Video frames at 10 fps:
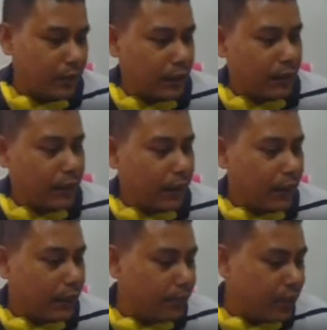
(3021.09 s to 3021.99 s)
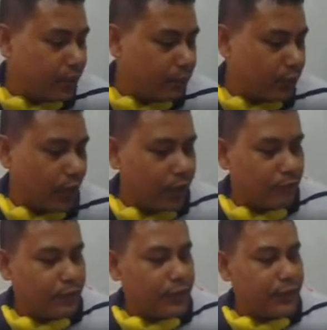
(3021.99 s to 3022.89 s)
There are many more. I will
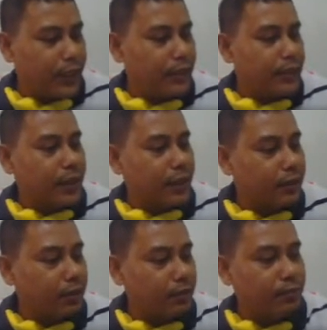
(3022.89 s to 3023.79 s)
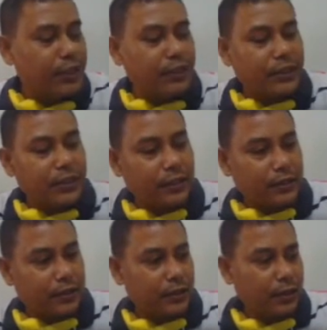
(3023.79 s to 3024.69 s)
be sharing the complete
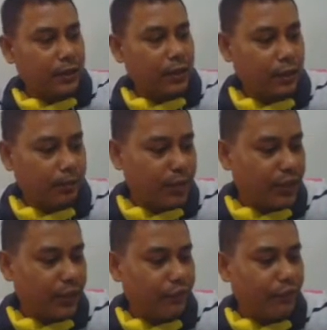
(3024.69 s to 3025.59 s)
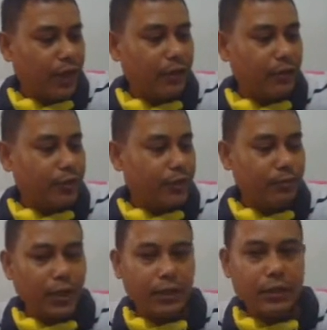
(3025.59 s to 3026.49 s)
sheets PDF file of
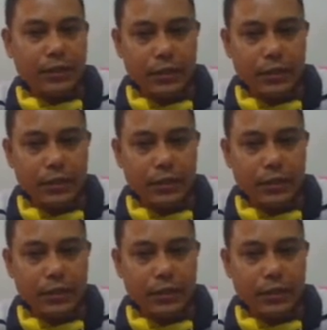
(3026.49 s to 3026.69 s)
symbols